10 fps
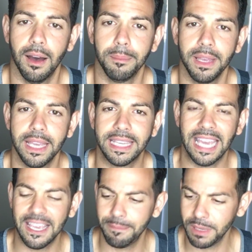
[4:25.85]
It
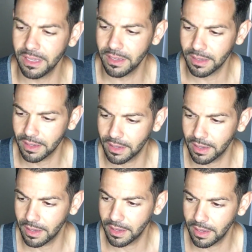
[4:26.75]
gave me
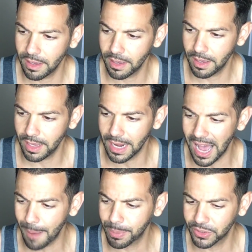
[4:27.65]
an
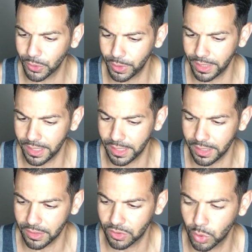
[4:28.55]
opportunity
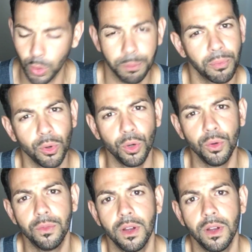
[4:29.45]
to improve